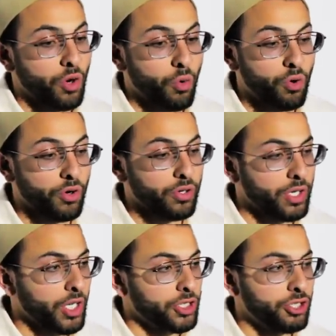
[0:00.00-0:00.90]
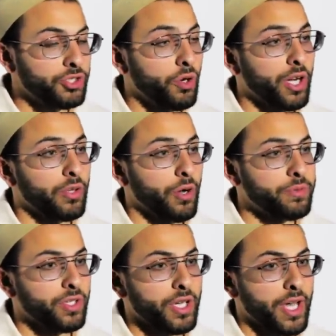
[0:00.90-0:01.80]
Or just going on the
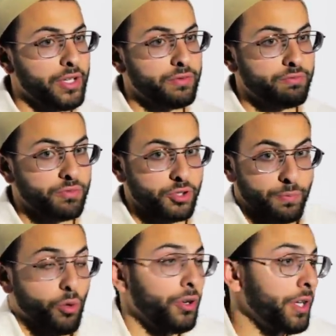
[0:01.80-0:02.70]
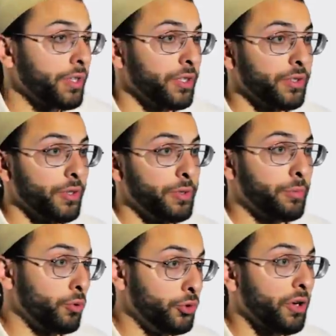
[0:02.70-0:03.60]
website and supporting the, the
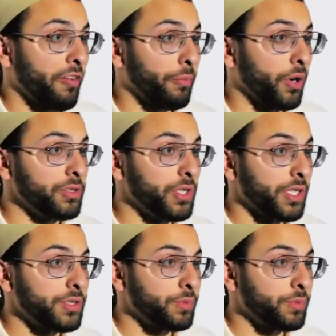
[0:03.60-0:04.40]
people who do have projects.